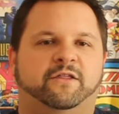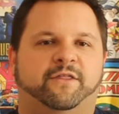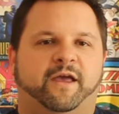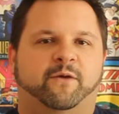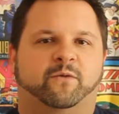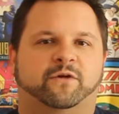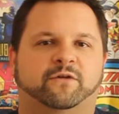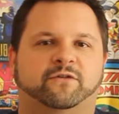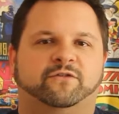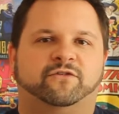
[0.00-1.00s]
They
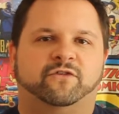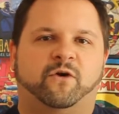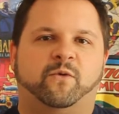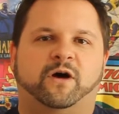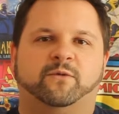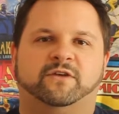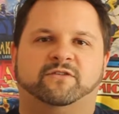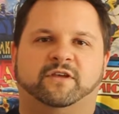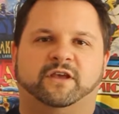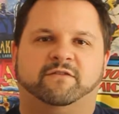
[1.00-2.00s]
were so well
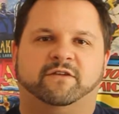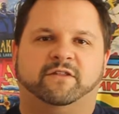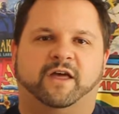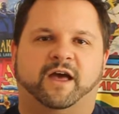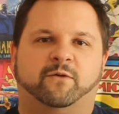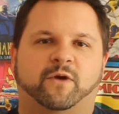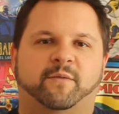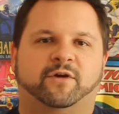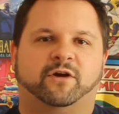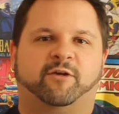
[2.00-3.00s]
received that
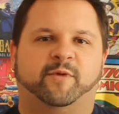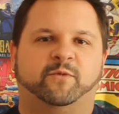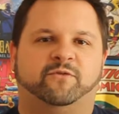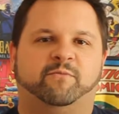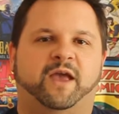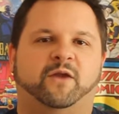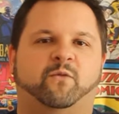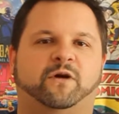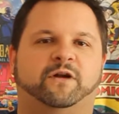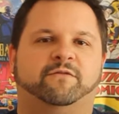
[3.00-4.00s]
Robert Kirkman was
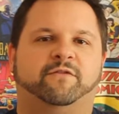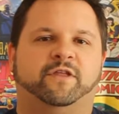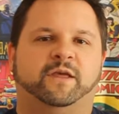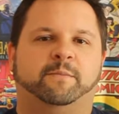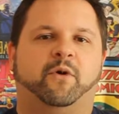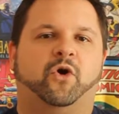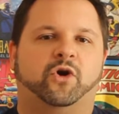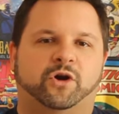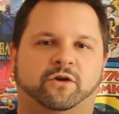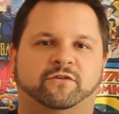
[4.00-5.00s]
made one of the
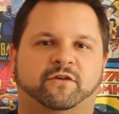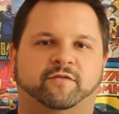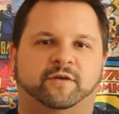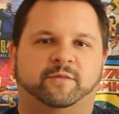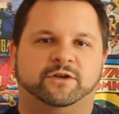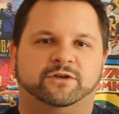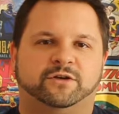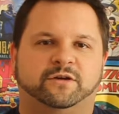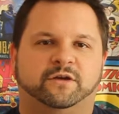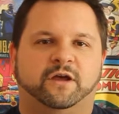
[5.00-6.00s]
partners of
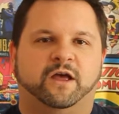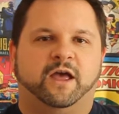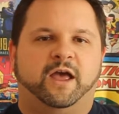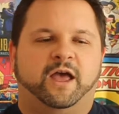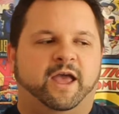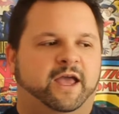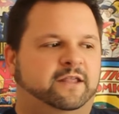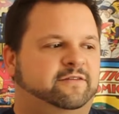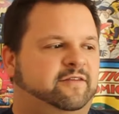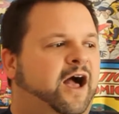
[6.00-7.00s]
Image.
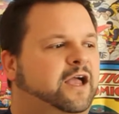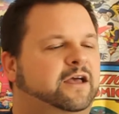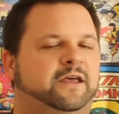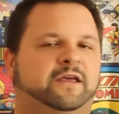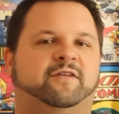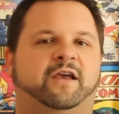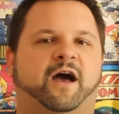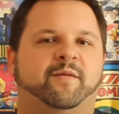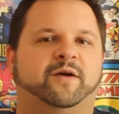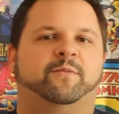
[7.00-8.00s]
And Saga is a
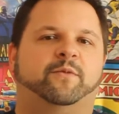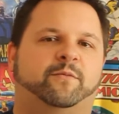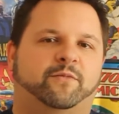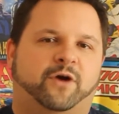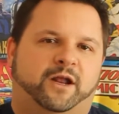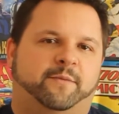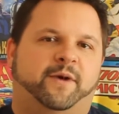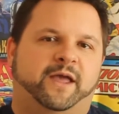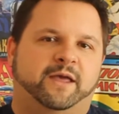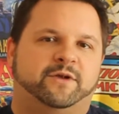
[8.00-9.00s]
comic brought out
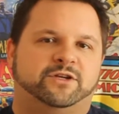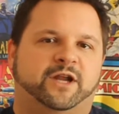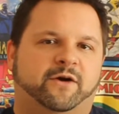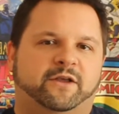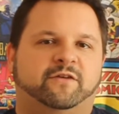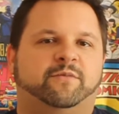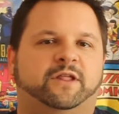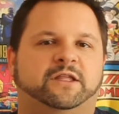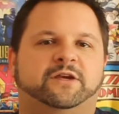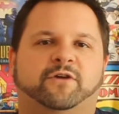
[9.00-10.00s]
by Image. Now, it's
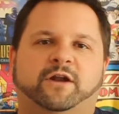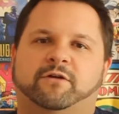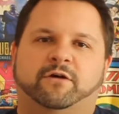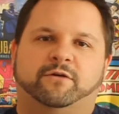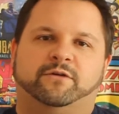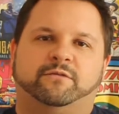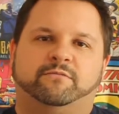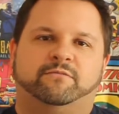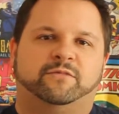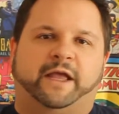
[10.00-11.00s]
completely creator owned,
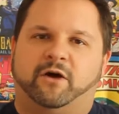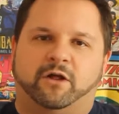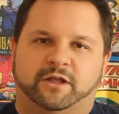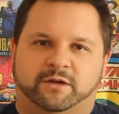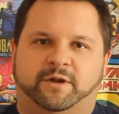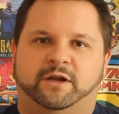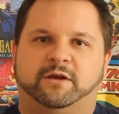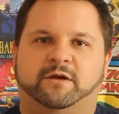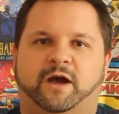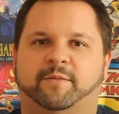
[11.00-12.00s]
like all
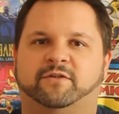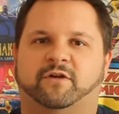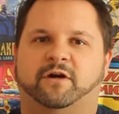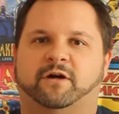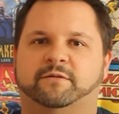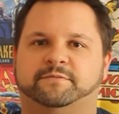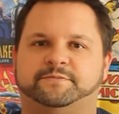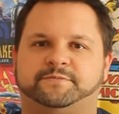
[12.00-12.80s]
independent comics are